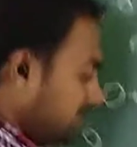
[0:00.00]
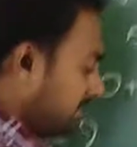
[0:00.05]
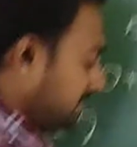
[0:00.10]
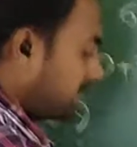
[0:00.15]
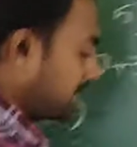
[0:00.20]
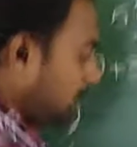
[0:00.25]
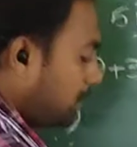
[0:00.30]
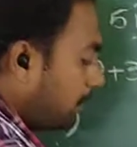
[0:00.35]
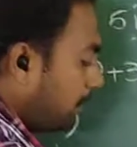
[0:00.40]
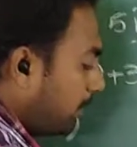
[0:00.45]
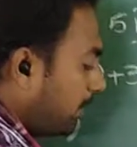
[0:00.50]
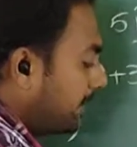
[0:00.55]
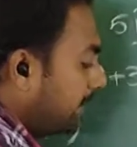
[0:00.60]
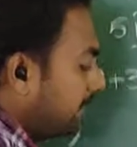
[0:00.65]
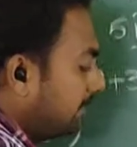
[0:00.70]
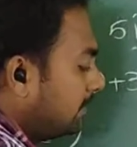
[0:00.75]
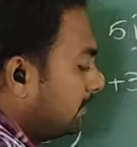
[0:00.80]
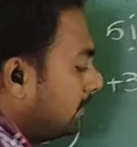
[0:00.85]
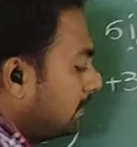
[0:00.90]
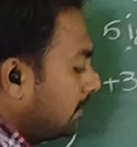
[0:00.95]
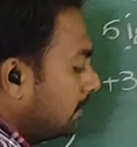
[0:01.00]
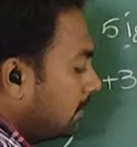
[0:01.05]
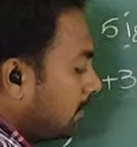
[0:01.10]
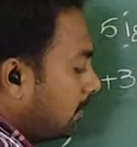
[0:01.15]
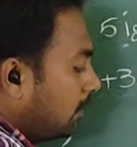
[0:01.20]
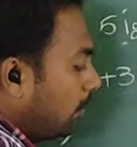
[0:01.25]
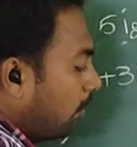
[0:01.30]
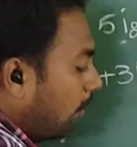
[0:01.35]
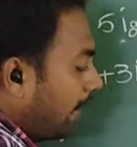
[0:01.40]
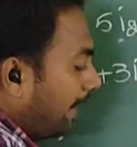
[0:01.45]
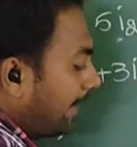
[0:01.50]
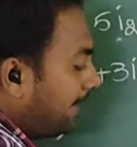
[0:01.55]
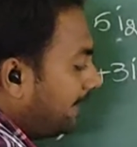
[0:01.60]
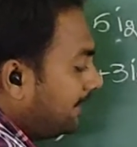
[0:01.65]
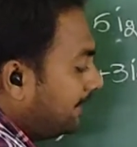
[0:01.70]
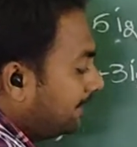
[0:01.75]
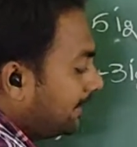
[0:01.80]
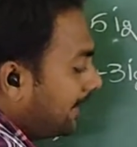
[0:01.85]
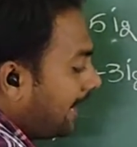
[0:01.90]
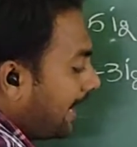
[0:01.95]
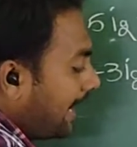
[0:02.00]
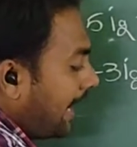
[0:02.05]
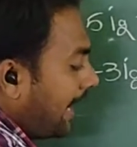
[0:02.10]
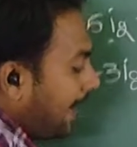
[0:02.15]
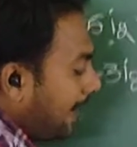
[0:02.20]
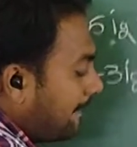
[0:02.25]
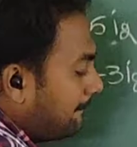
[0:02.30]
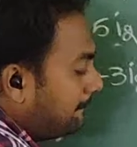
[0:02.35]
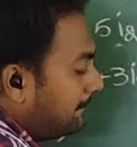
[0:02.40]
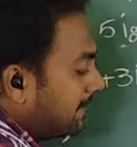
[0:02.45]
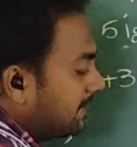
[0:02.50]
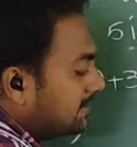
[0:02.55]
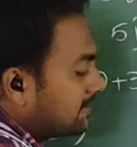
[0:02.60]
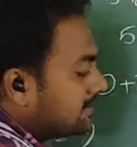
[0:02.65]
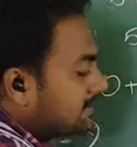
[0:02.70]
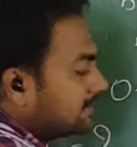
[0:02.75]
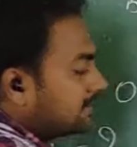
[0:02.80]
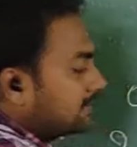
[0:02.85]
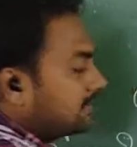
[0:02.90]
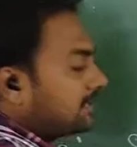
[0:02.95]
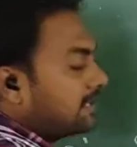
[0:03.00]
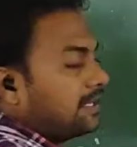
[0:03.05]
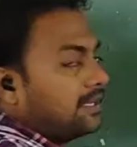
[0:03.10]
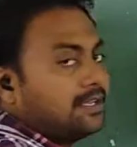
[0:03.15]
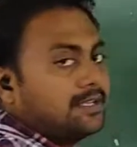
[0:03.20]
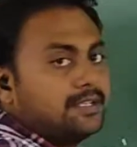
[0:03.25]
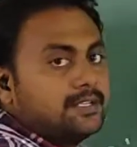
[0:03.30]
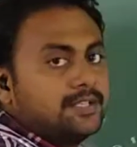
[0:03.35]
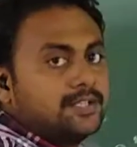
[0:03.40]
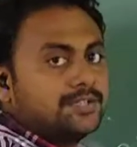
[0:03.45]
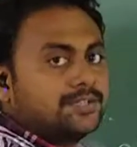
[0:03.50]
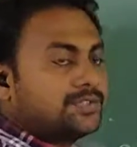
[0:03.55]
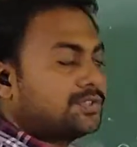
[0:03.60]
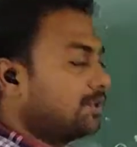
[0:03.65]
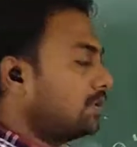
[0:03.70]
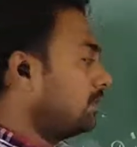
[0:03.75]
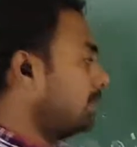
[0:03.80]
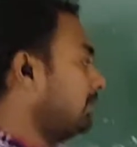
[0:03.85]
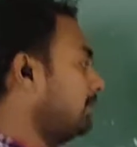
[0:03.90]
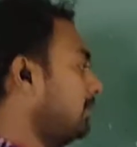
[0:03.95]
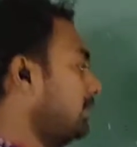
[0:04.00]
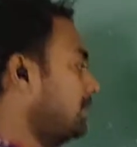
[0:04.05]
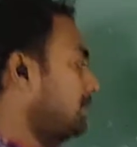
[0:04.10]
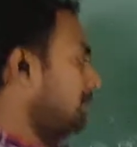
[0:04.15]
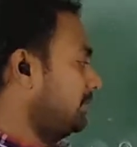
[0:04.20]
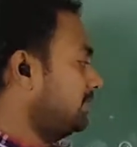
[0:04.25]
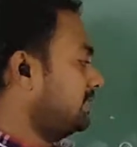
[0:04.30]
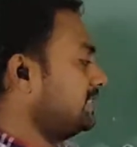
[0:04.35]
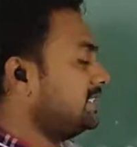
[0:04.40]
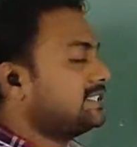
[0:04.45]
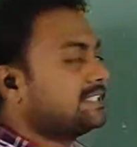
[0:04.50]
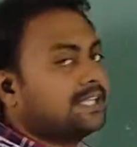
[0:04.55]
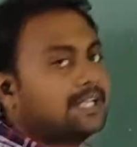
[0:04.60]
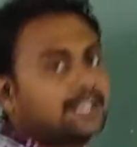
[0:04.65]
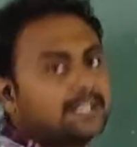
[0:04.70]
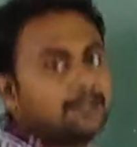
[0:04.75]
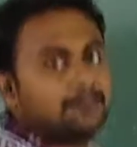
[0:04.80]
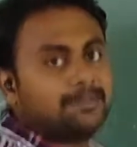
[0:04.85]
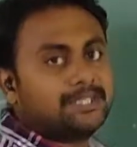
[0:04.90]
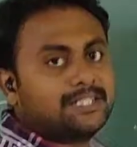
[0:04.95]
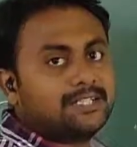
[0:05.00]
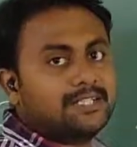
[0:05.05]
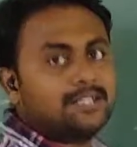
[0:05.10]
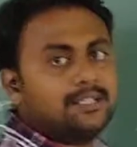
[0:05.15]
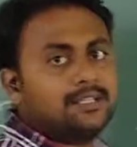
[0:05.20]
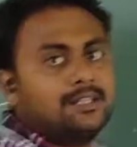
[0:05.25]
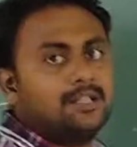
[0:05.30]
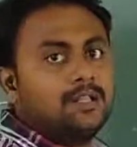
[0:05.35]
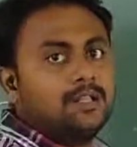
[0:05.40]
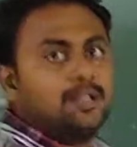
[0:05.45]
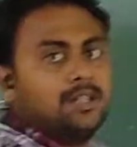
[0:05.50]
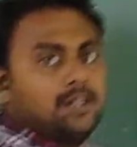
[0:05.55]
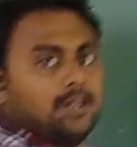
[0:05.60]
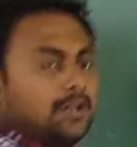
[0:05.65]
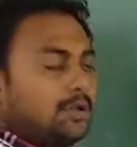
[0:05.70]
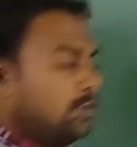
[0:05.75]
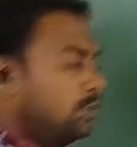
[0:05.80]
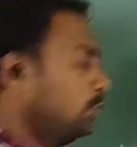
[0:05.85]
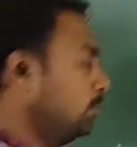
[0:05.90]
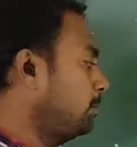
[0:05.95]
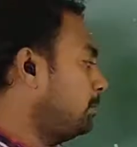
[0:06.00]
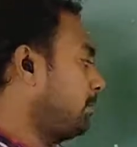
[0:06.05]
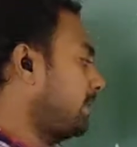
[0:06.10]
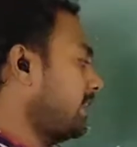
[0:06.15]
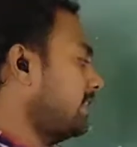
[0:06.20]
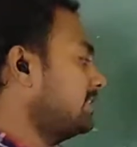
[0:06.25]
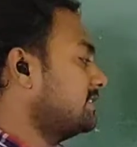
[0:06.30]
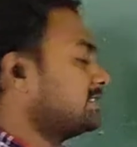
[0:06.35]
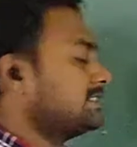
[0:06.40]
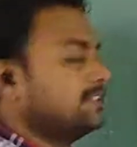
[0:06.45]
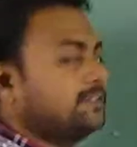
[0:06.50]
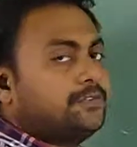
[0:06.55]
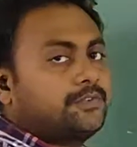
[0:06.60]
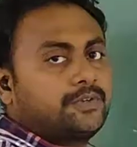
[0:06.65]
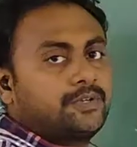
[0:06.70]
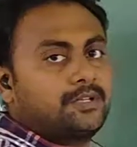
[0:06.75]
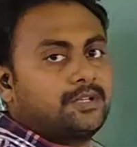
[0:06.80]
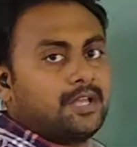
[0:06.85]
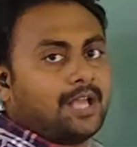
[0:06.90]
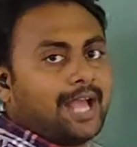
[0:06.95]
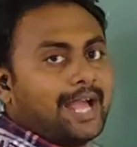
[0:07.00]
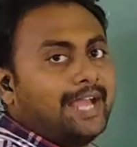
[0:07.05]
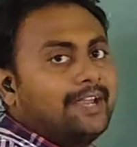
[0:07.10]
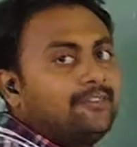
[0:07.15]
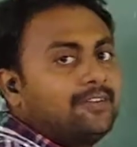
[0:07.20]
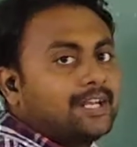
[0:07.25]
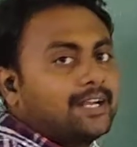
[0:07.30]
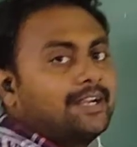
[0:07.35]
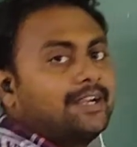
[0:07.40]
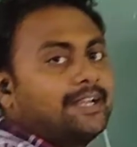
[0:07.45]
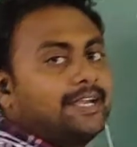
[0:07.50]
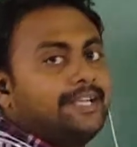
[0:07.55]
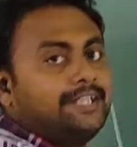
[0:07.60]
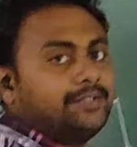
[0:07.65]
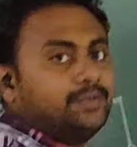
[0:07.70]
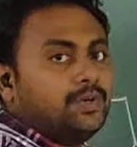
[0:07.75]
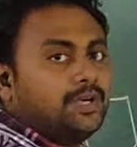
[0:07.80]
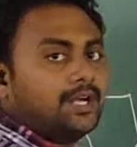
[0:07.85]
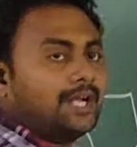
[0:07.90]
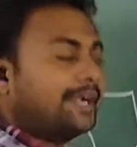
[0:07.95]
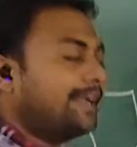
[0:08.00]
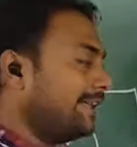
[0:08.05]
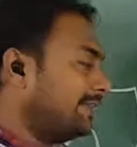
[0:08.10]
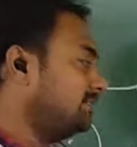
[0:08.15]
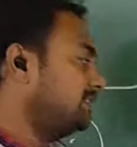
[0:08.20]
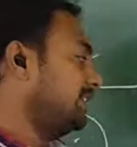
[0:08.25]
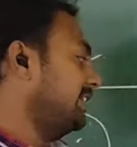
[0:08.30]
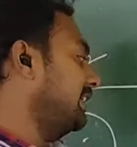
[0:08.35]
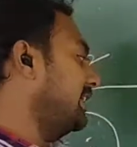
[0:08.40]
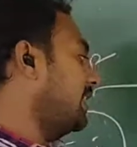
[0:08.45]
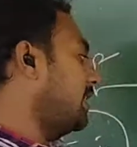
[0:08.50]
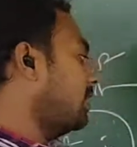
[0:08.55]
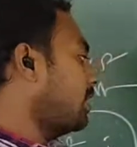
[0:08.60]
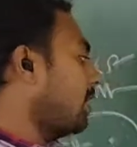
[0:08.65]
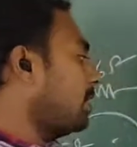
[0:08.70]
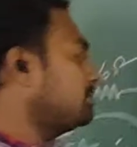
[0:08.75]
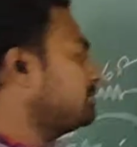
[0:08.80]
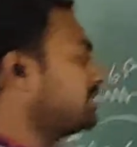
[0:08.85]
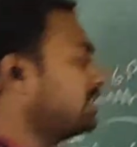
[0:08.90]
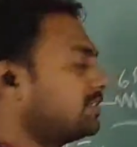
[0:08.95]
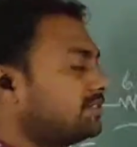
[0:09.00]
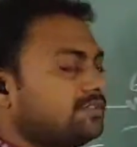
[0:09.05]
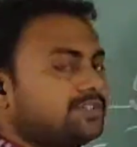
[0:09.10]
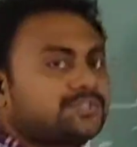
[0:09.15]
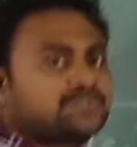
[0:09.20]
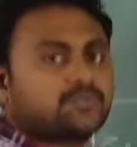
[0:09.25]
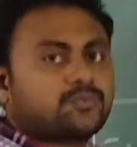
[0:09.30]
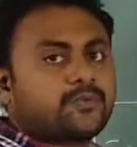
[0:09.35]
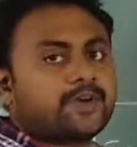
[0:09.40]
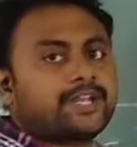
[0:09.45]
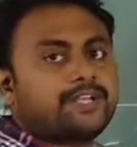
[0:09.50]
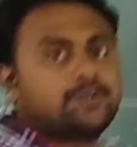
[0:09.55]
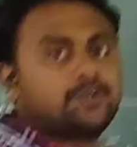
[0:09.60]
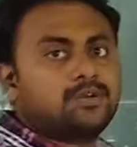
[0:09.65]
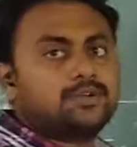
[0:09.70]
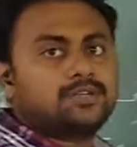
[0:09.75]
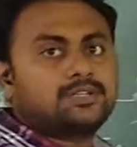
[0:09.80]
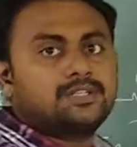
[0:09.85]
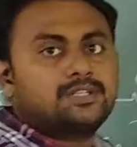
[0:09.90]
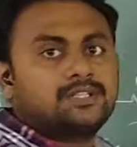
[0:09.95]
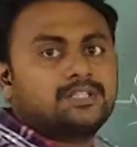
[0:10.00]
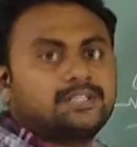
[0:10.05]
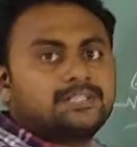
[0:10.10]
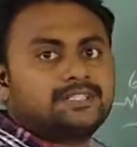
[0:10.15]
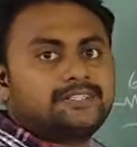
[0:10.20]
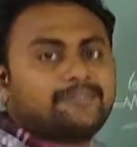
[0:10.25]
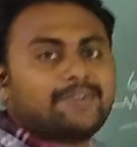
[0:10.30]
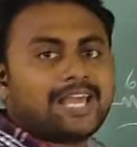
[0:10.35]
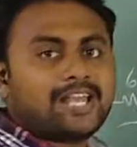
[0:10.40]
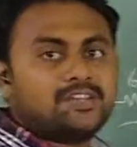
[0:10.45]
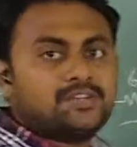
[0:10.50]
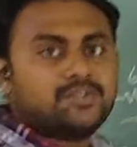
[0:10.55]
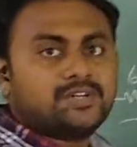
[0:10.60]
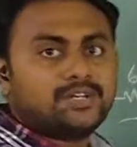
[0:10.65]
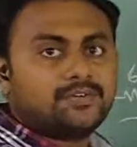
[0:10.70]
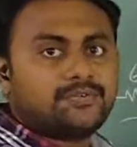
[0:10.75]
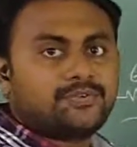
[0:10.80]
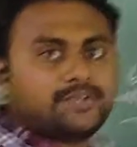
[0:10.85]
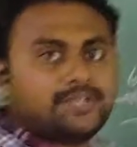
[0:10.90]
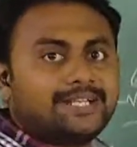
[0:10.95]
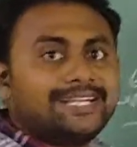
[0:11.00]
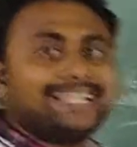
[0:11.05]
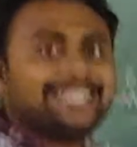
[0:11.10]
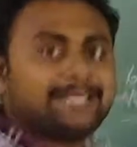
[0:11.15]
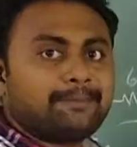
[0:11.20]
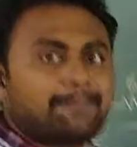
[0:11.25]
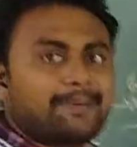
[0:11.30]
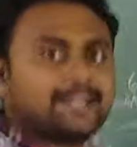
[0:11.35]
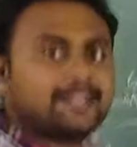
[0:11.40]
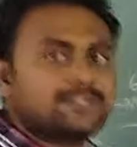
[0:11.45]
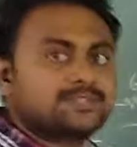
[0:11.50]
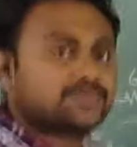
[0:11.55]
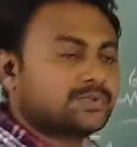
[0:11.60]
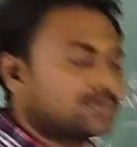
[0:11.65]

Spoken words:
0.18 amperes. Okay, so these are the loop currents of I1 and I2 and I3. Our objective is to find out the value of dependent